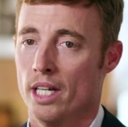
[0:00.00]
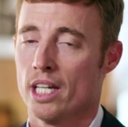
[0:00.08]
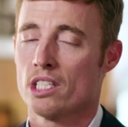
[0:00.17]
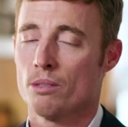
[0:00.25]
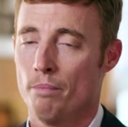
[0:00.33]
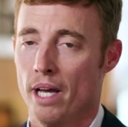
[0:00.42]

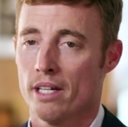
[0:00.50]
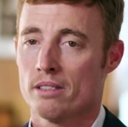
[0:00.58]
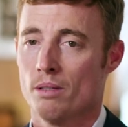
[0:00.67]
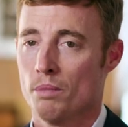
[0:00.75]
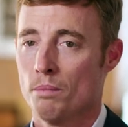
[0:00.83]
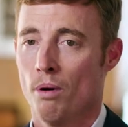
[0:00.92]
expect
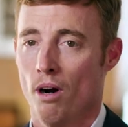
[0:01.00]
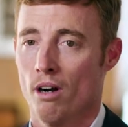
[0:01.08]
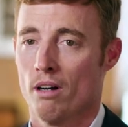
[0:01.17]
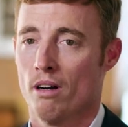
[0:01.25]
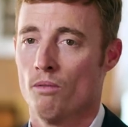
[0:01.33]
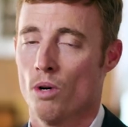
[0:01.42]
to be
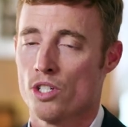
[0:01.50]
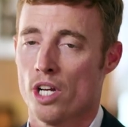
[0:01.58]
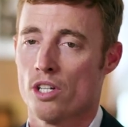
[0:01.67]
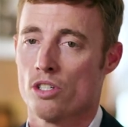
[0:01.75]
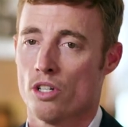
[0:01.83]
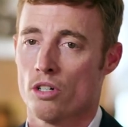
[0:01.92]
part of what
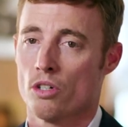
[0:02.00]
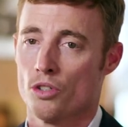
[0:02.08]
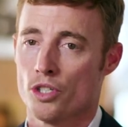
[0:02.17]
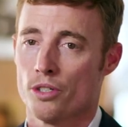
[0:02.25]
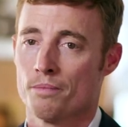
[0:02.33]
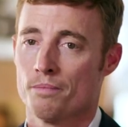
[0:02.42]
changes our culture.